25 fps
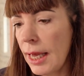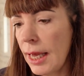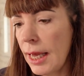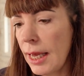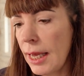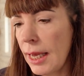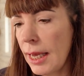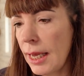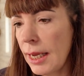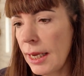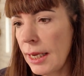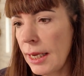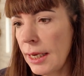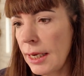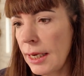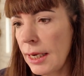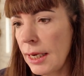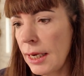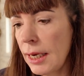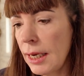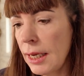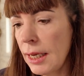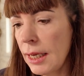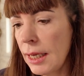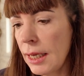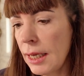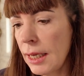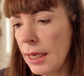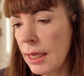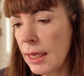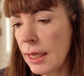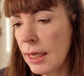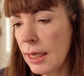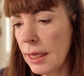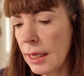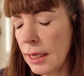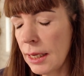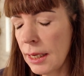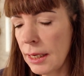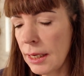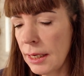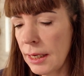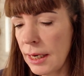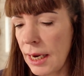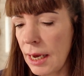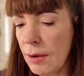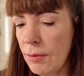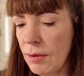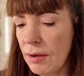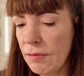And
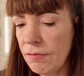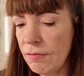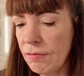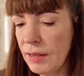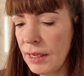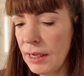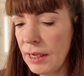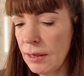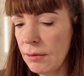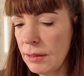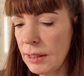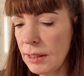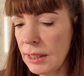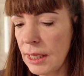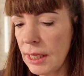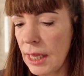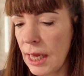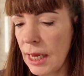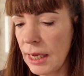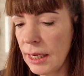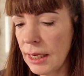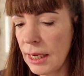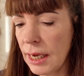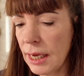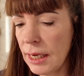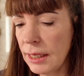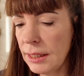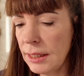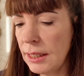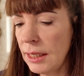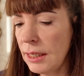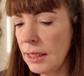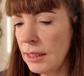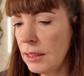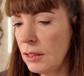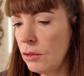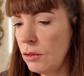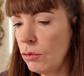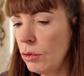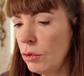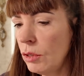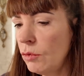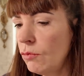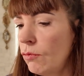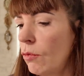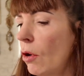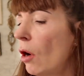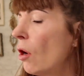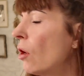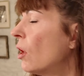now I feel like I did do
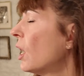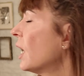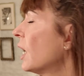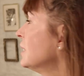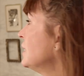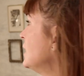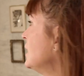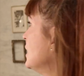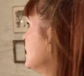it wrong. I